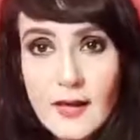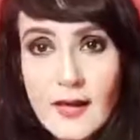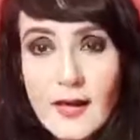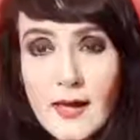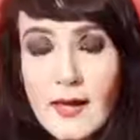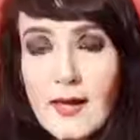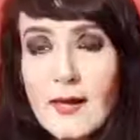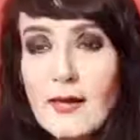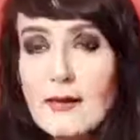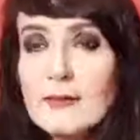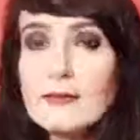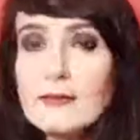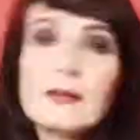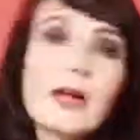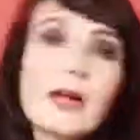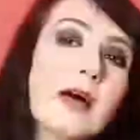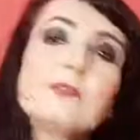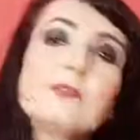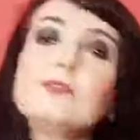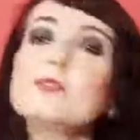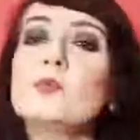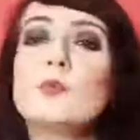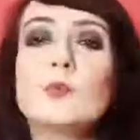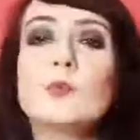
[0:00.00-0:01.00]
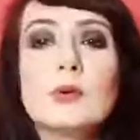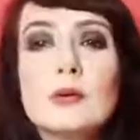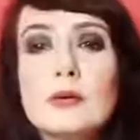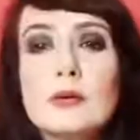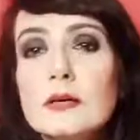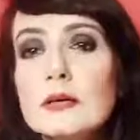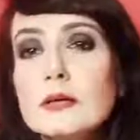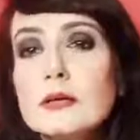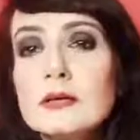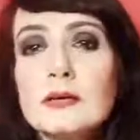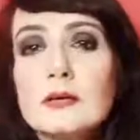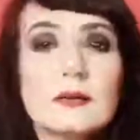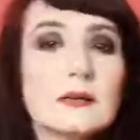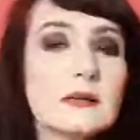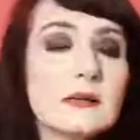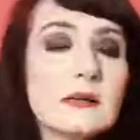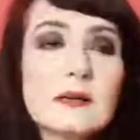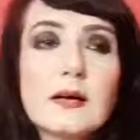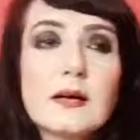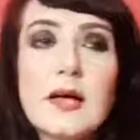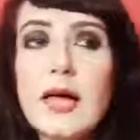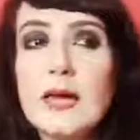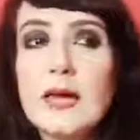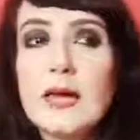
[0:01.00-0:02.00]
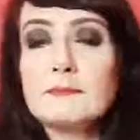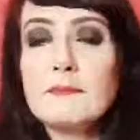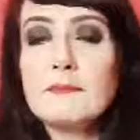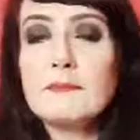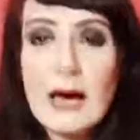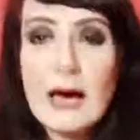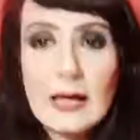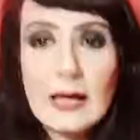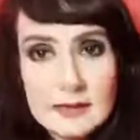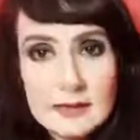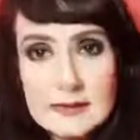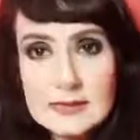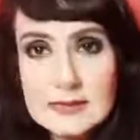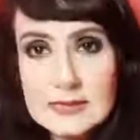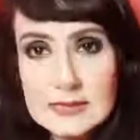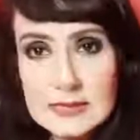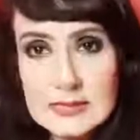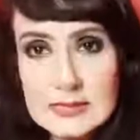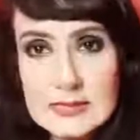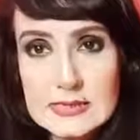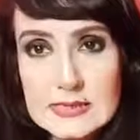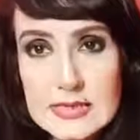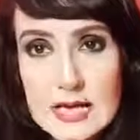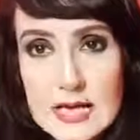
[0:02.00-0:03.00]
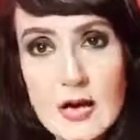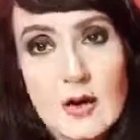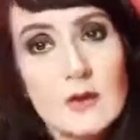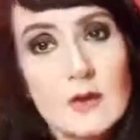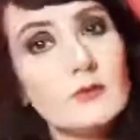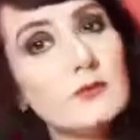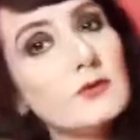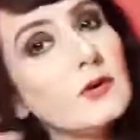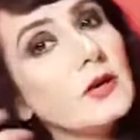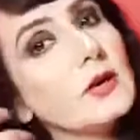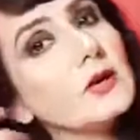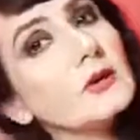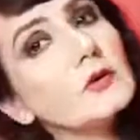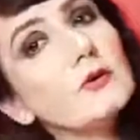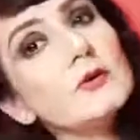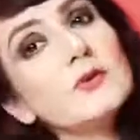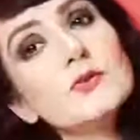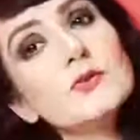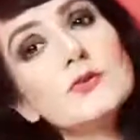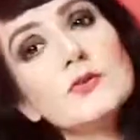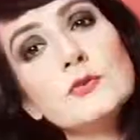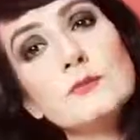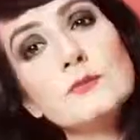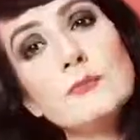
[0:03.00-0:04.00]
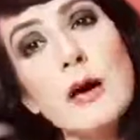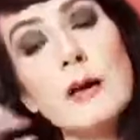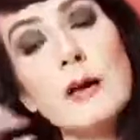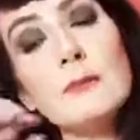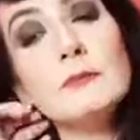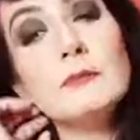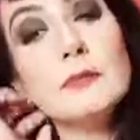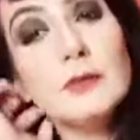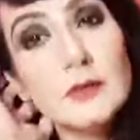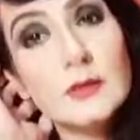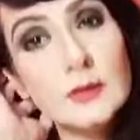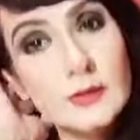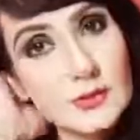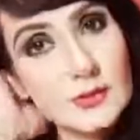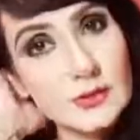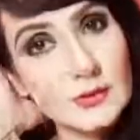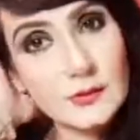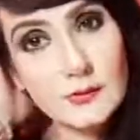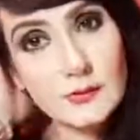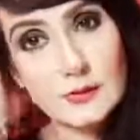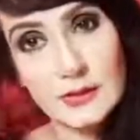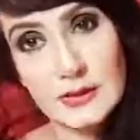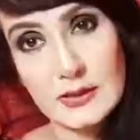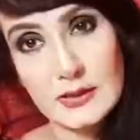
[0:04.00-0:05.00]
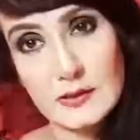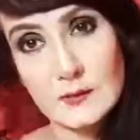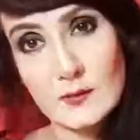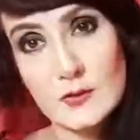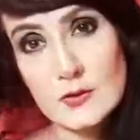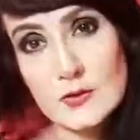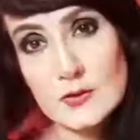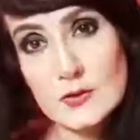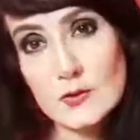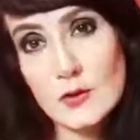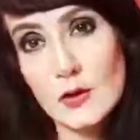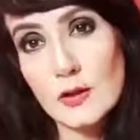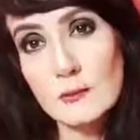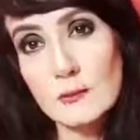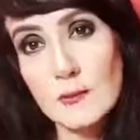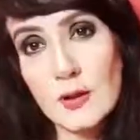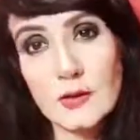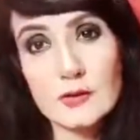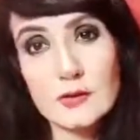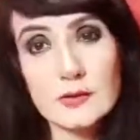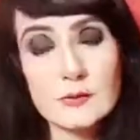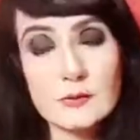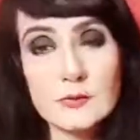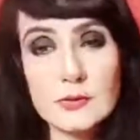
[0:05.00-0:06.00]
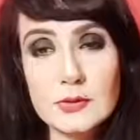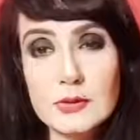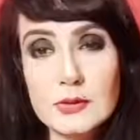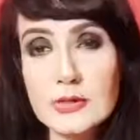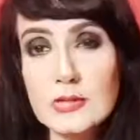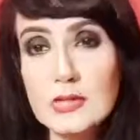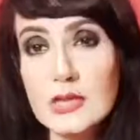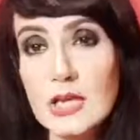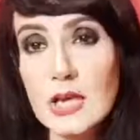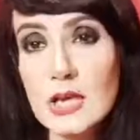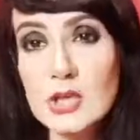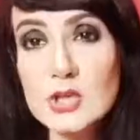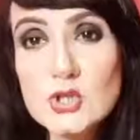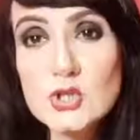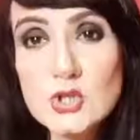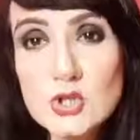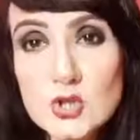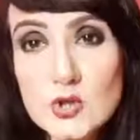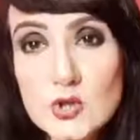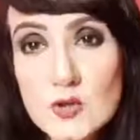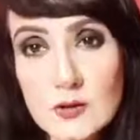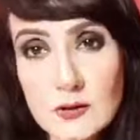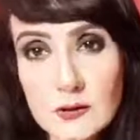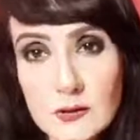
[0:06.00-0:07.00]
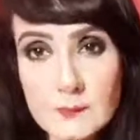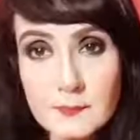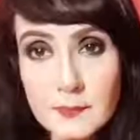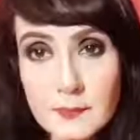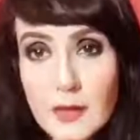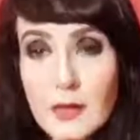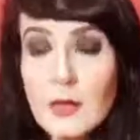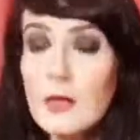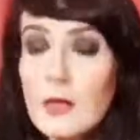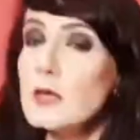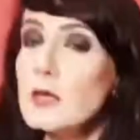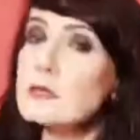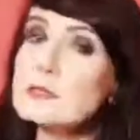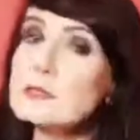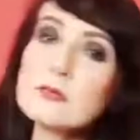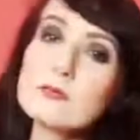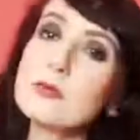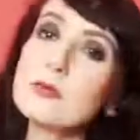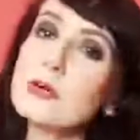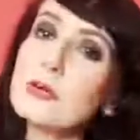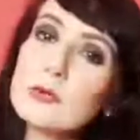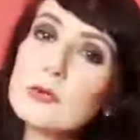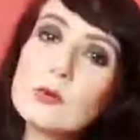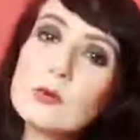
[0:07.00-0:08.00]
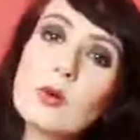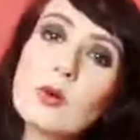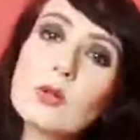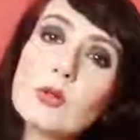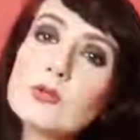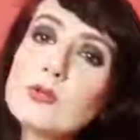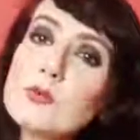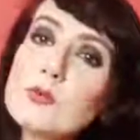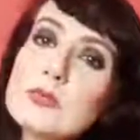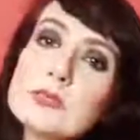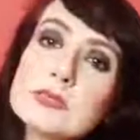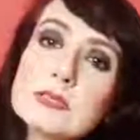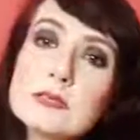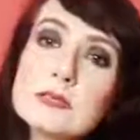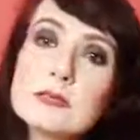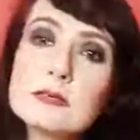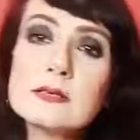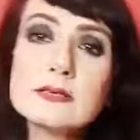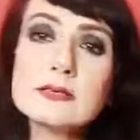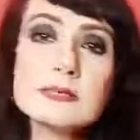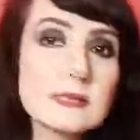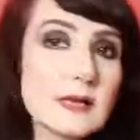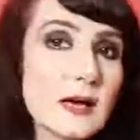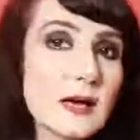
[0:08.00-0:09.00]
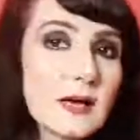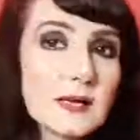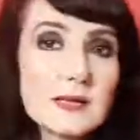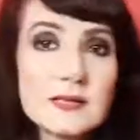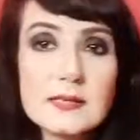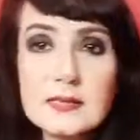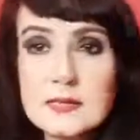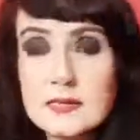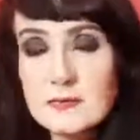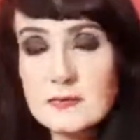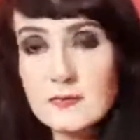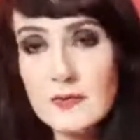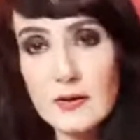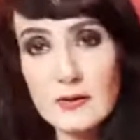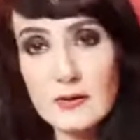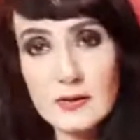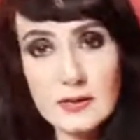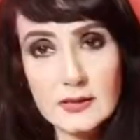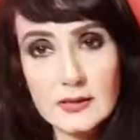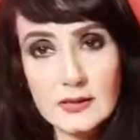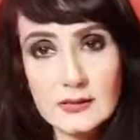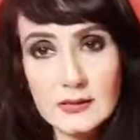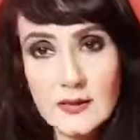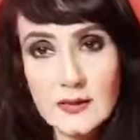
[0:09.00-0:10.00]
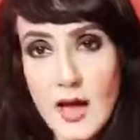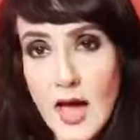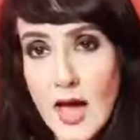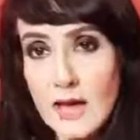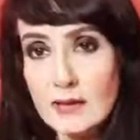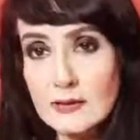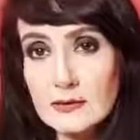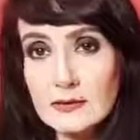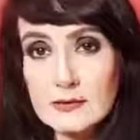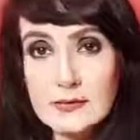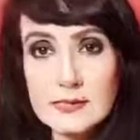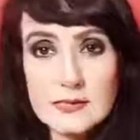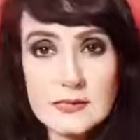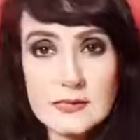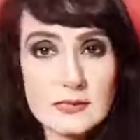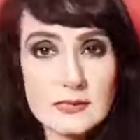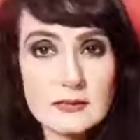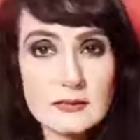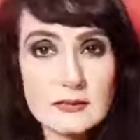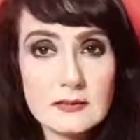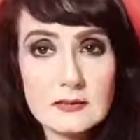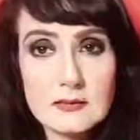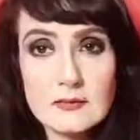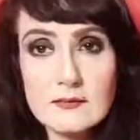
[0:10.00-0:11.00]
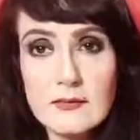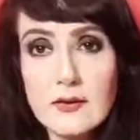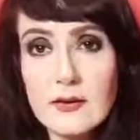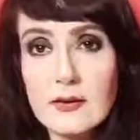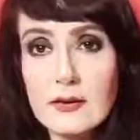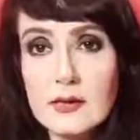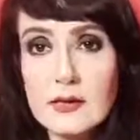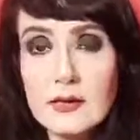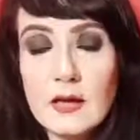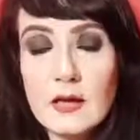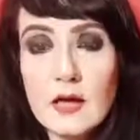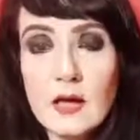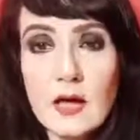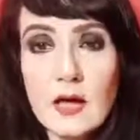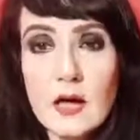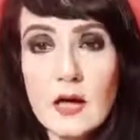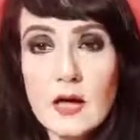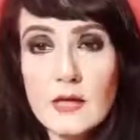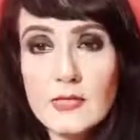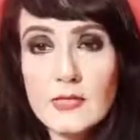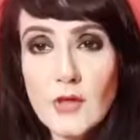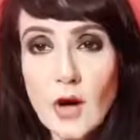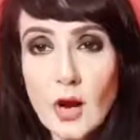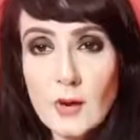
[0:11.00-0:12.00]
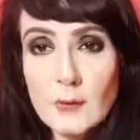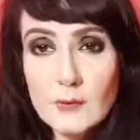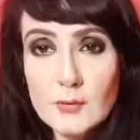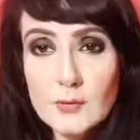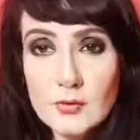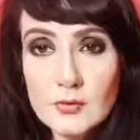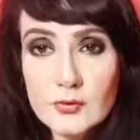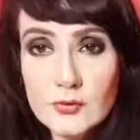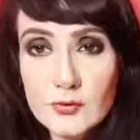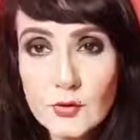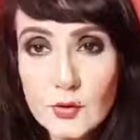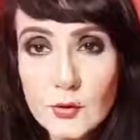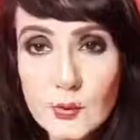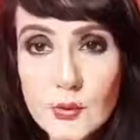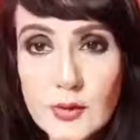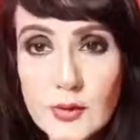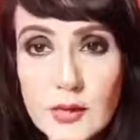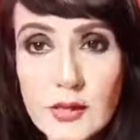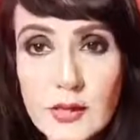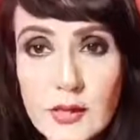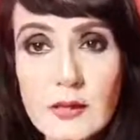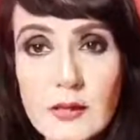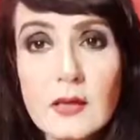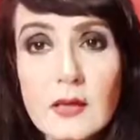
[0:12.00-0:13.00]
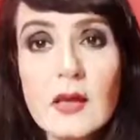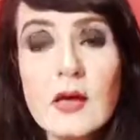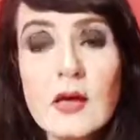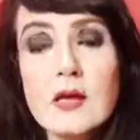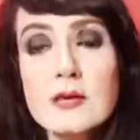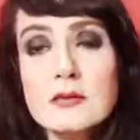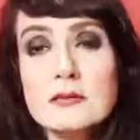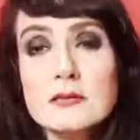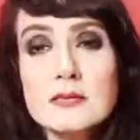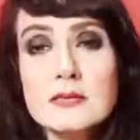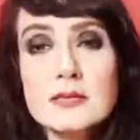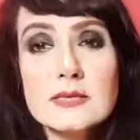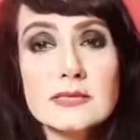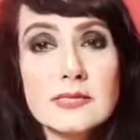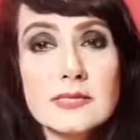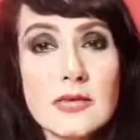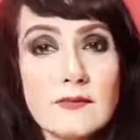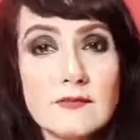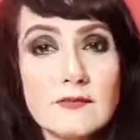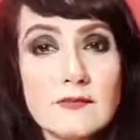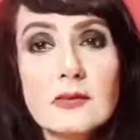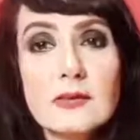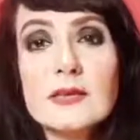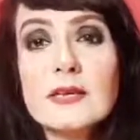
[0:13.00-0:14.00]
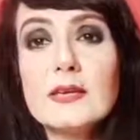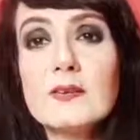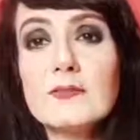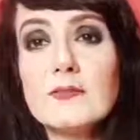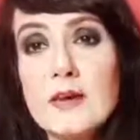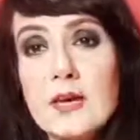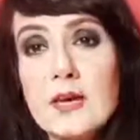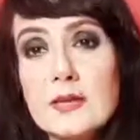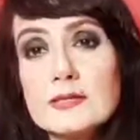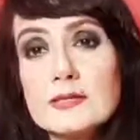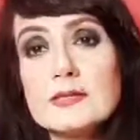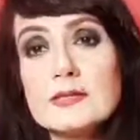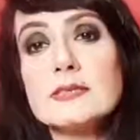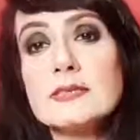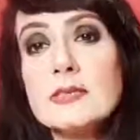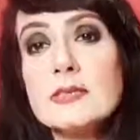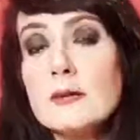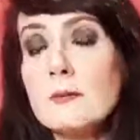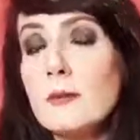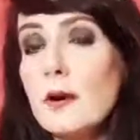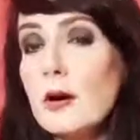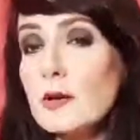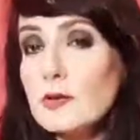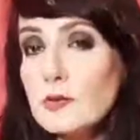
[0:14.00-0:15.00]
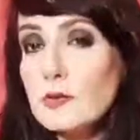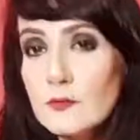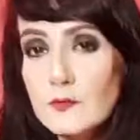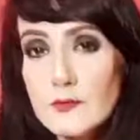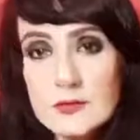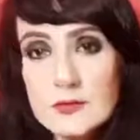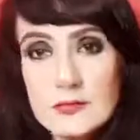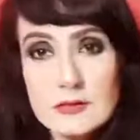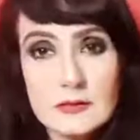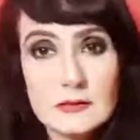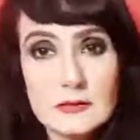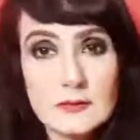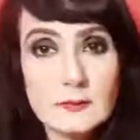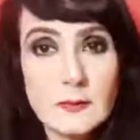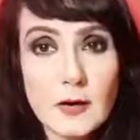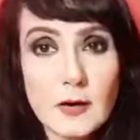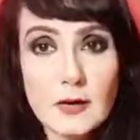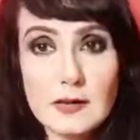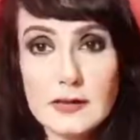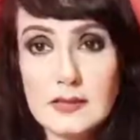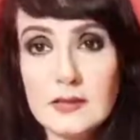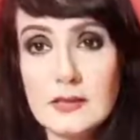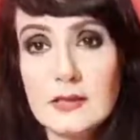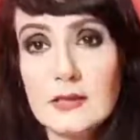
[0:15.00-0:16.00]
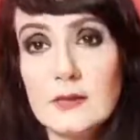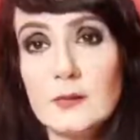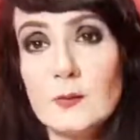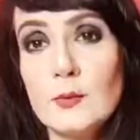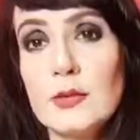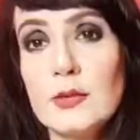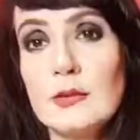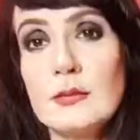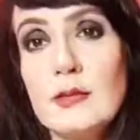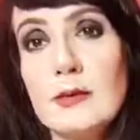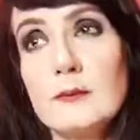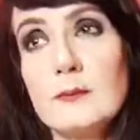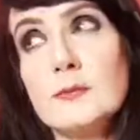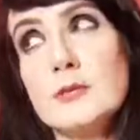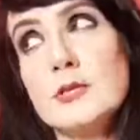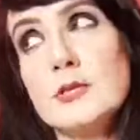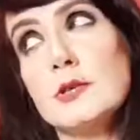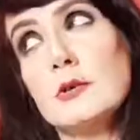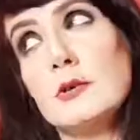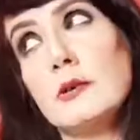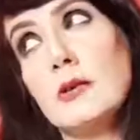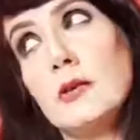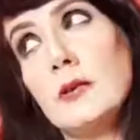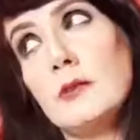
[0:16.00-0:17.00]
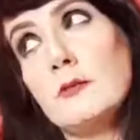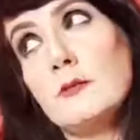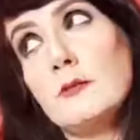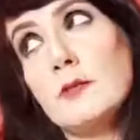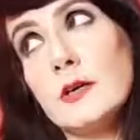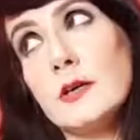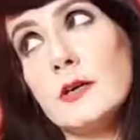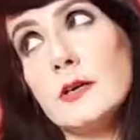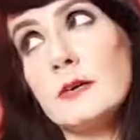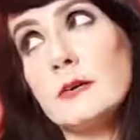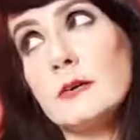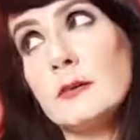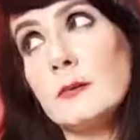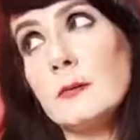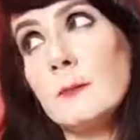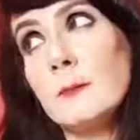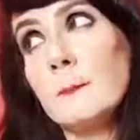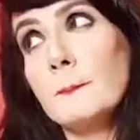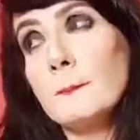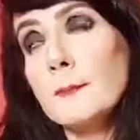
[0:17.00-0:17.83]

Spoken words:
and you have to work and balance these out. Virgo is ruled by Mercury, which is all about communication. So Virgo, although it's an earth sign, it's very analytical, very thought provoking. So there's definitely a fantasy about your physical body with Neptune in Virgo.